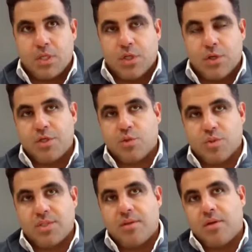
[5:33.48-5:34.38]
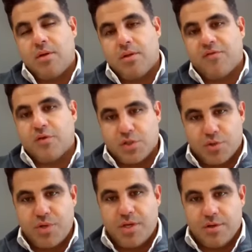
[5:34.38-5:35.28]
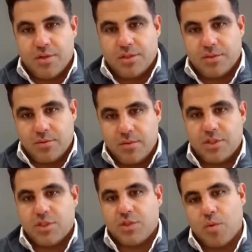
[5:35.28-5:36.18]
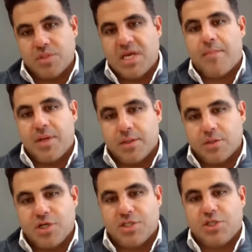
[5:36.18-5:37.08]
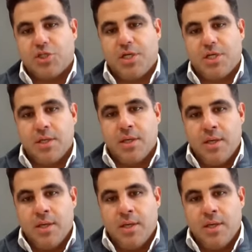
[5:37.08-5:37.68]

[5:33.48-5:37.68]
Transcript: So this was in the first 3 years. This is what was happening in the transitioning.